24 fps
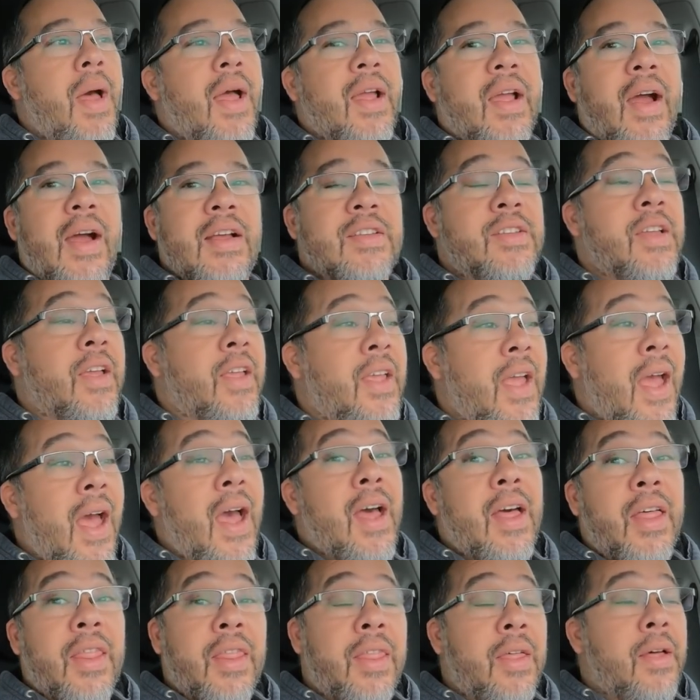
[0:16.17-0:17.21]
back, guys.
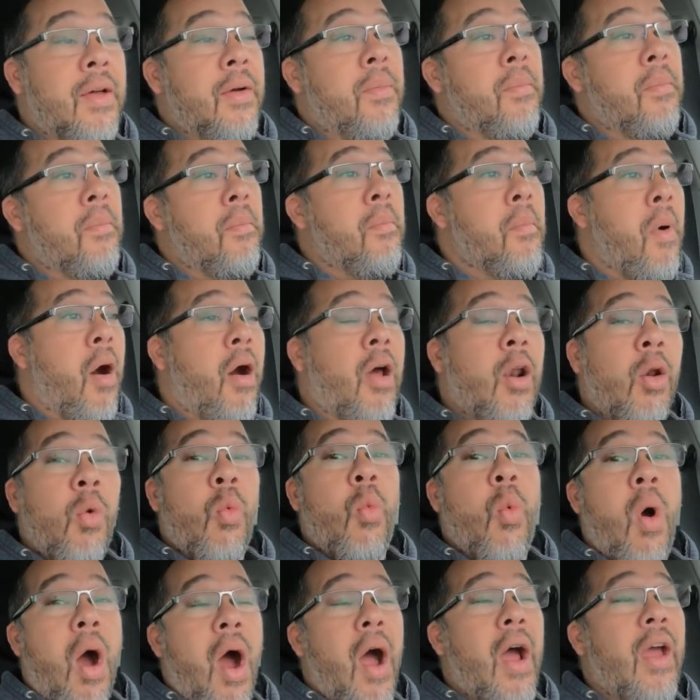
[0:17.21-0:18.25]
Yeah, the
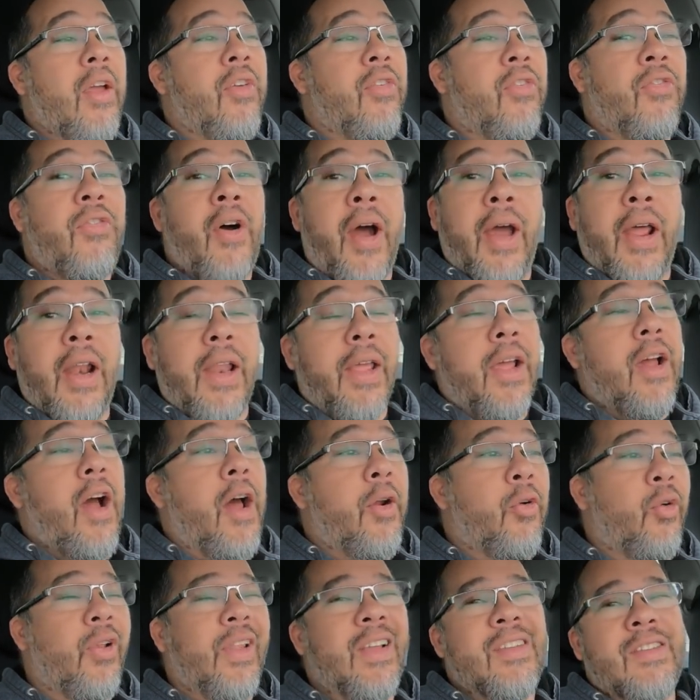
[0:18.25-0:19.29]
Model Y finally
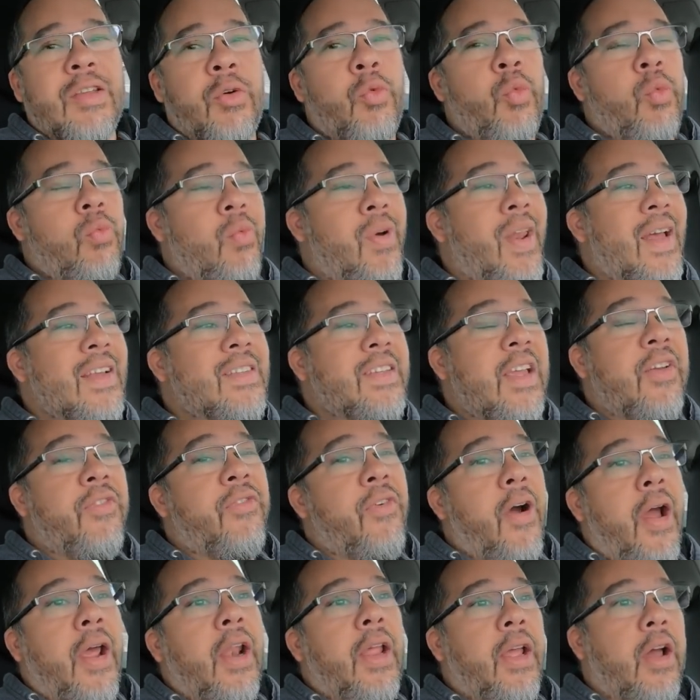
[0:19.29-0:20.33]
got released. When I say
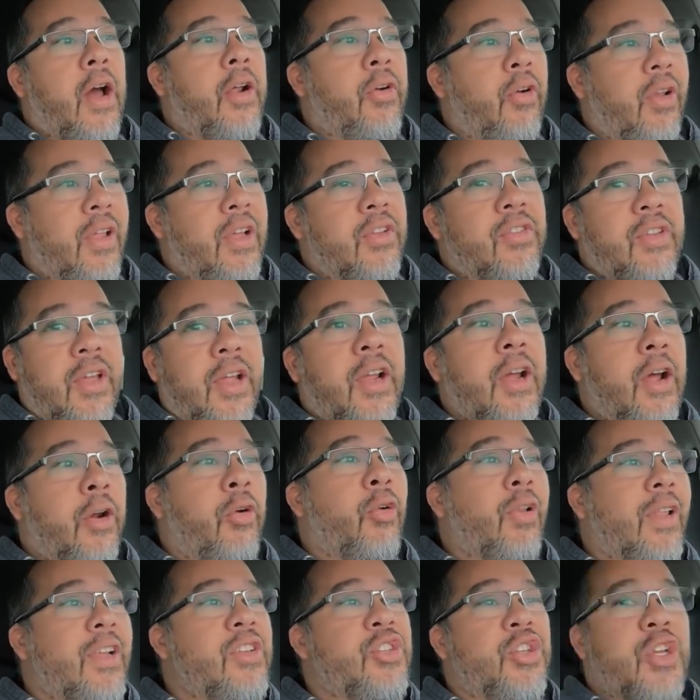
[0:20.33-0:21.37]
finally got released, it
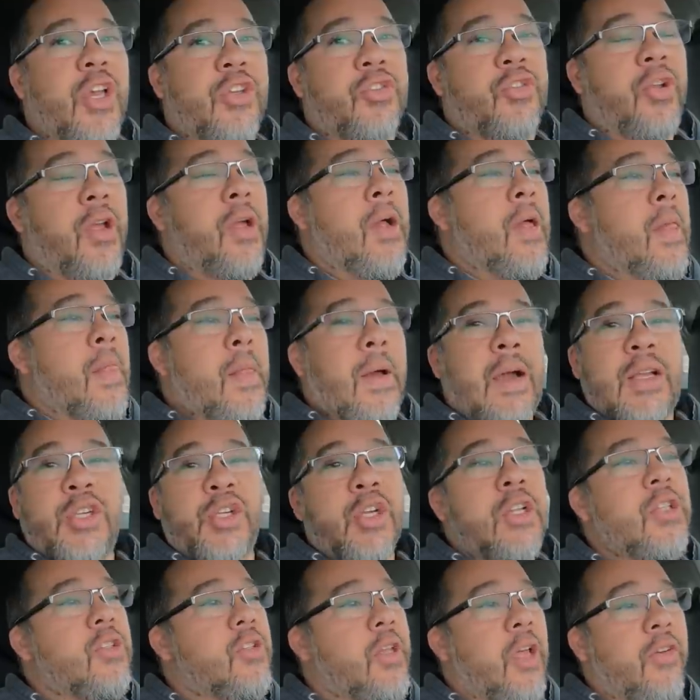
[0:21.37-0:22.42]
got released yesterday. I
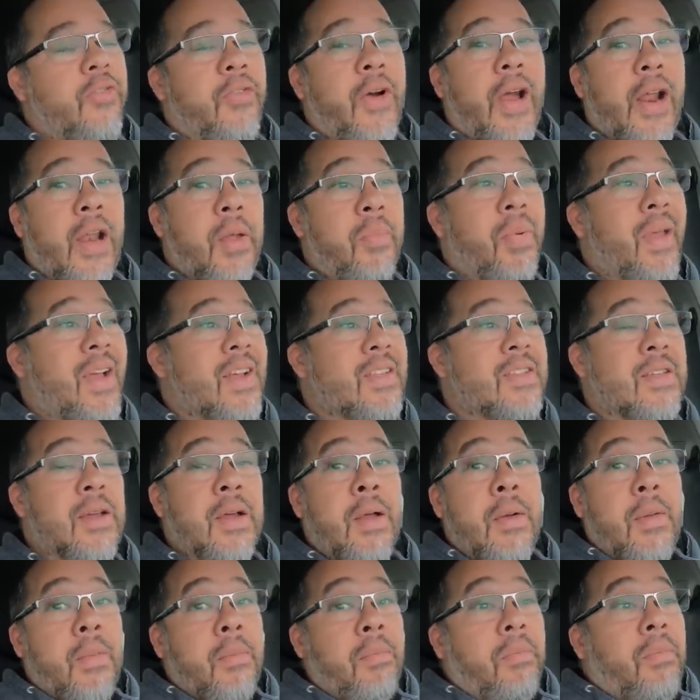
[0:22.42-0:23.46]
shouldn't say finally because
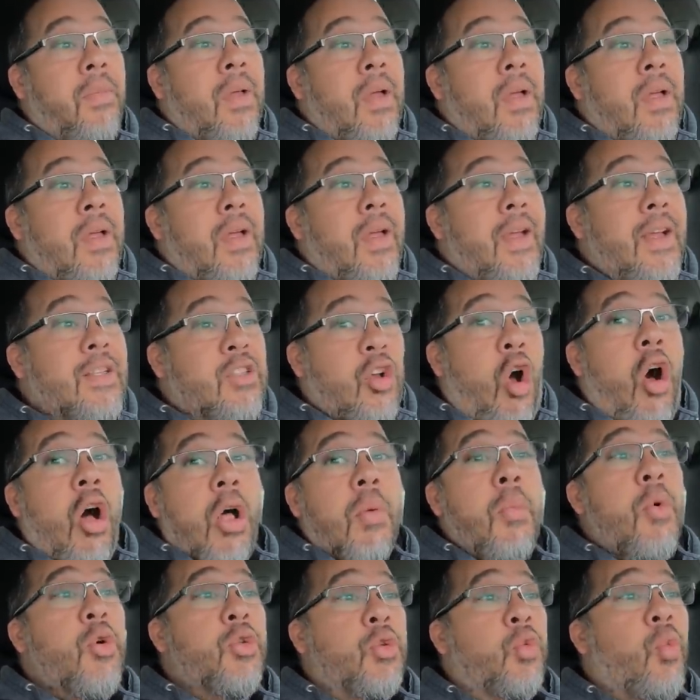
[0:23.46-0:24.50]
it's
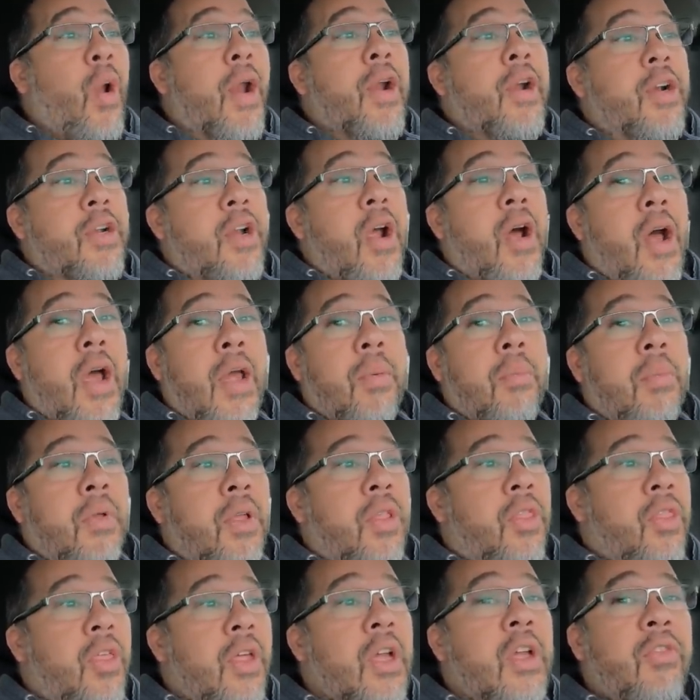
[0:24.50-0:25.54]
almost record time.
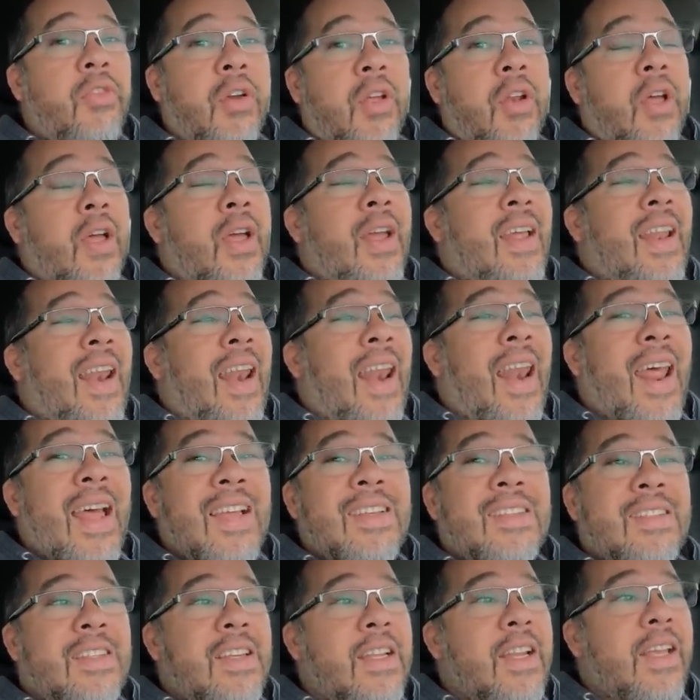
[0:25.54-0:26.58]
Think of it,
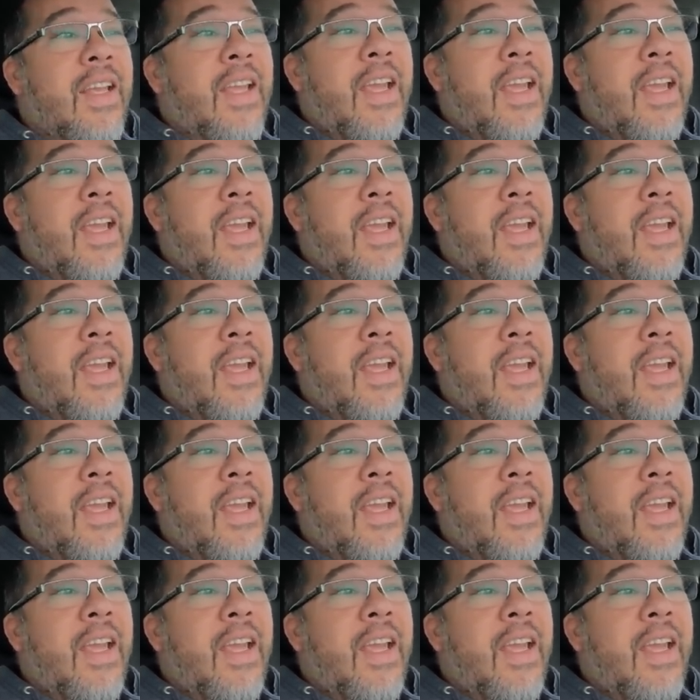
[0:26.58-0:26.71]
less than